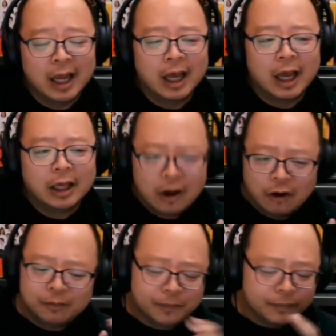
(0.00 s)
you
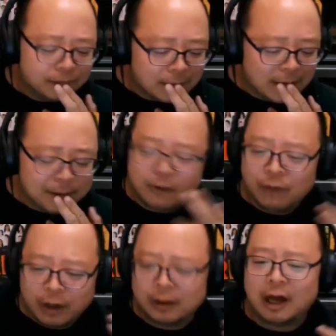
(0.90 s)
know, I mean, you've
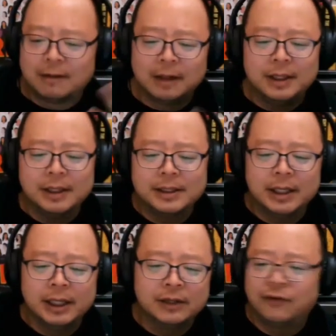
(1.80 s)
written a lot about these
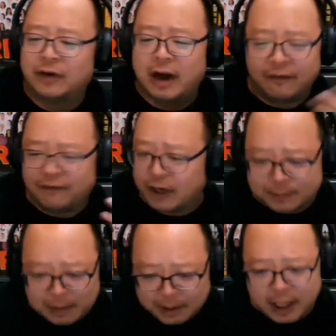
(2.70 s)
things for various
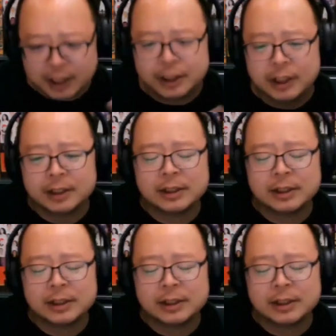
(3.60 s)
publications.